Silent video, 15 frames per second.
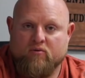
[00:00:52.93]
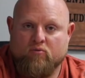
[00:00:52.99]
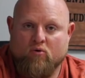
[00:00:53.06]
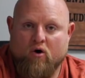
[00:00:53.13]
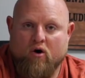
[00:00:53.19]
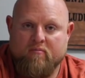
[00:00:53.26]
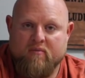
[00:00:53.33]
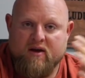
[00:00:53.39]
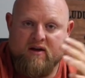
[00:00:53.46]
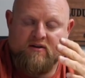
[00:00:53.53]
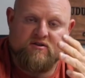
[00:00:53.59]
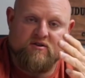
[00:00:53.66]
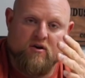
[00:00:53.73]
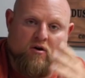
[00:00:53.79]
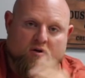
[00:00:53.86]
raw meat.
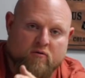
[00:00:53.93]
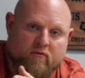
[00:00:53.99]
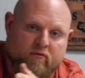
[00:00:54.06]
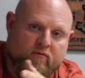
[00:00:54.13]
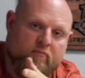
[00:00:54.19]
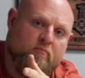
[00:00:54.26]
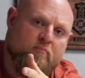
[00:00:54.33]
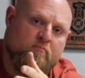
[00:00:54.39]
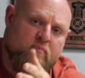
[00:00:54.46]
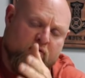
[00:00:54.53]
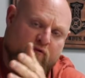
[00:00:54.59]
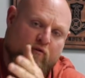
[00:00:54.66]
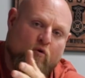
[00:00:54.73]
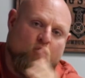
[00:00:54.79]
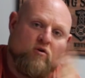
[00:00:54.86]
So
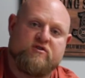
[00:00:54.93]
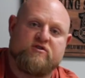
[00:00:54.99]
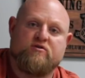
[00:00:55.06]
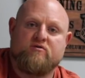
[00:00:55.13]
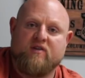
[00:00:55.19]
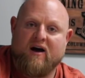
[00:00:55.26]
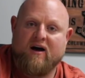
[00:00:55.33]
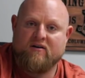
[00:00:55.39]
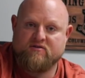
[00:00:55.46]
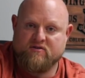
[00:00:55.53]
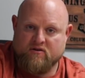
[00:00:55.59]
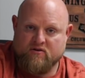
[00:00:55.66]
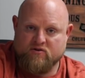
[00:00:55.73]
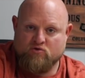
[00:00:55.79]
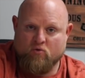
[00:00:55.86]
before
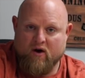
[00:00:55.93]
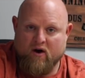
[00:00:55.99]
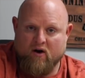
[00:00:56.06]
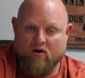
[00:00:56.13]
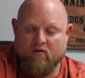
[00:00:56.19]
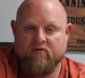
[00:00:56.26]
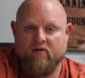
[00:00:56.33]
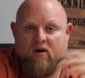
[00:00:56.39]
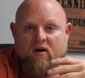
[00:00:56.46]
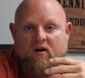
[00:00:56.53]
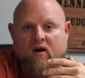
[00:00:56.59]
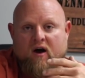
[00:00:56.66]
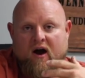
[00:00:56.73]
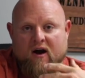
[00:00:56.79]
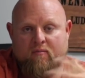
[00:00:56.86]
2012,
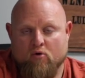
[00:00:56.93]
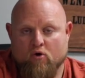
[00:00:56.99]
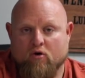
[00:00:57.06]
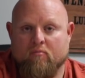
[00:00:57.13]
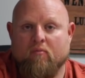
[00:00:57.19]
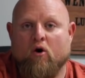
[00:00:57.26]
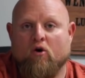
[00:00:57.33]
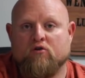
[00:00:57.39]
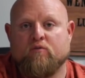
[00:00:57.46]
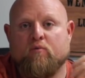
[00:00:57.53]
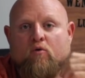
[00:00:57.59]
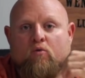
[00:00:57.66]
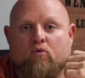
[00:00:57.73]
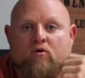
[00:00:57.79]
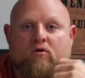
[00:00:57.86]
I had broke
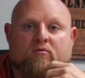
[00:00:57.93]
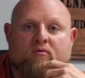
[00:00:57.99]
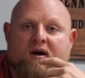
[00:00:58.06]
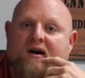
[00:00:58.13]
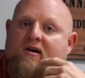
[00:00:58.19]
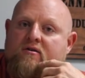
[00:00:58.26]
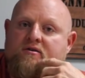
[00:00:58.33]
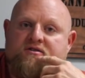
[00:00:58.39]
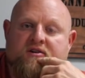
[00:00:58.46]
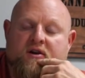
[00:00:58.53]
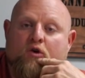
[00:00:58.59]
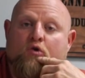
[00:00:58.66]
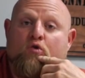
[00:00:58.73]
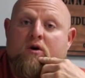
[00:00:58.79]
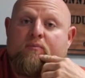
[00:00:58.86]
multiple world records in
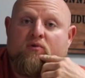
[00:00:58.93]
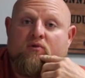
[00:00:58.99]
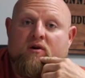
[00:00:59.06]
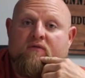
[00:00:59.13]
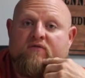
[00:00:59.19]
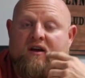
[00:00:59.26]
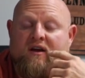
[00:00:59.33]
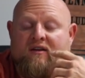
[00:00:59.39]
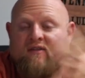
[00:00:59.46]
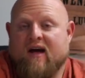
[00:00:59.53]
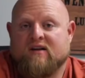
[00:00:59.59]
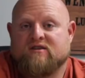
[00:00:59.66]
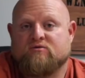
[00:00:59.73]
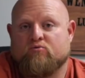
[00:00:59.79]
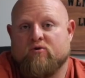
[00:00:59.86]
equipped lifting, and
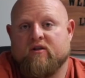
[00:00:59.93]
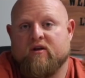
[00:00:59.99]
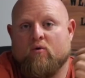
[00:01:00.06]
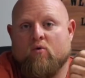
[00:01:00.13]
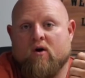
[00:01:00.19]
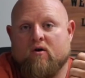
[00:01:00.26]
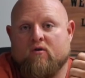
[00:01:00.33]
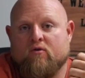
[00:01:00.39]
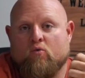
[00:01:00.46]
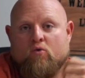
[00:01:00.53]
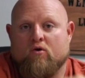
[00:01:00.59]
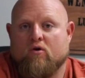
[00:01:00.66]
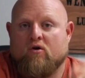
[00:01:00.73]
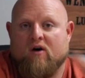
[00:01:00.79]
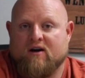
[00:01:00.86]
that's really where the
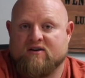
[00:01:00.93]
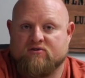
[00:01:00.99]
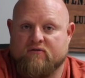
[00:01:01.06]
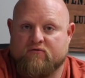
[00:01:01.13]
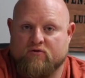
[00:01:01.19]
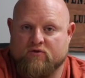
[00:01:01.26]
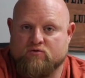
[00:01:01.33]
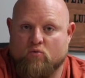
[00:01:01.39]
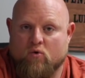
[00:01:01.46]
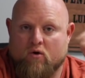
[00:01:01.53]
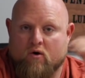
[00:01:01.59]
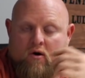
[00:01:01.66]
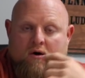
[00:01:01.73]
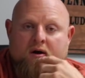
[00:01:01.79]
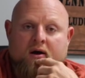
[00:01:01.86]
world-class lifters
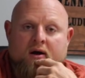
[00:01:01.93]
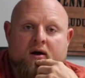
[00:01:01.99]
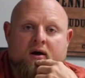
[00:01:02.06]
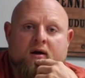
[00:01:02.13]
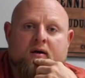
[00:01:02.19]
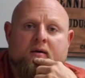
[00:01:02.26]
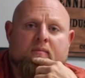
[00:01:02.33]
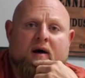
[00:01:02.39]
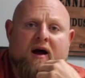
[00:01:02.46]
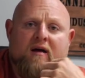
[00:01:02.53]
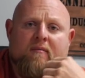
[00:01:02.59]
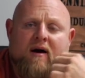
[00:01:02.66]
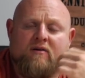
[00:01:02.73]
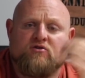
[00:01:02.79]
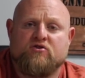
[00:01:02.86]
were. By
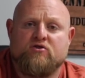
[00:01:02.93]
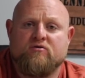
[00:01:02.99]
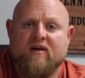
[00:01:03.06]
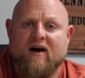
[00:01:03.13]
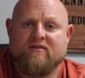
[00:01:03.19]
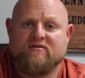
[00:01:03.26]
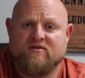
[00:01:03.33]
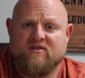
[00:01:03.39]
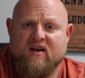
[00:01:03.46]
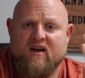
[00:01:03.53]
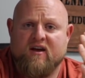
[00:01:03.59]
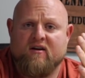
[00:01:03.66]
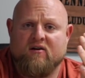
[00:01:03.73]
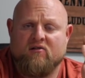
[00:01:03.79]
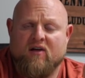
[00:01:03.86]
about
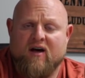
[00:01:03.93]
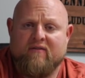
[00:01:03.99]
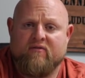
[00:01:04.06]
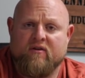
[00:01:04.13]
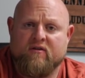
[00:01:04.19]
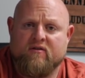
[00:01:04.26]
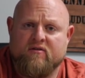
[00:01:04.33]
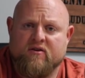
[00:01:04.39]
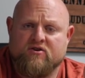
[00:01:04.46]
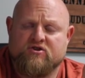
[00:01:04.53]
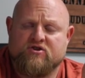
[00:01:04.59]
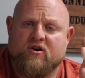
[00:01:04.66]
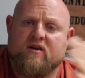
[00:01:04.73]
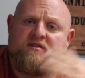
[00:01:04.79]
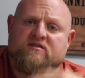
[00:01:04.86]
2010-11, this
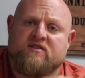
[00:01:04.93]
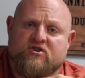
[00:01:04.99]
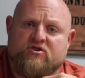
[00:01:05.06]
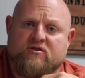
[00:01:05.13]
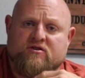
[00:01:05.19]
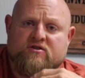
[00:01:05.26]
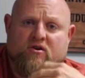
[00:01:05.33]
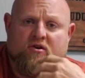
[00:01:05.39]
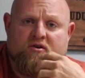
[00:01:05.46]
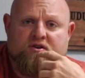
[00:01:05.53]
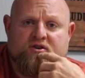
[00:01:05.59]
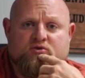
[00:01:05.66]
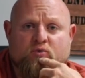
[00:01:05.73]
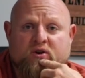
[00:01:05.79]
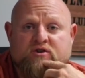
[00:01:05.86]
transition started to
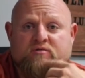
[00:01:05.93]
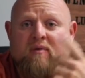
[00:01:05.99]
switch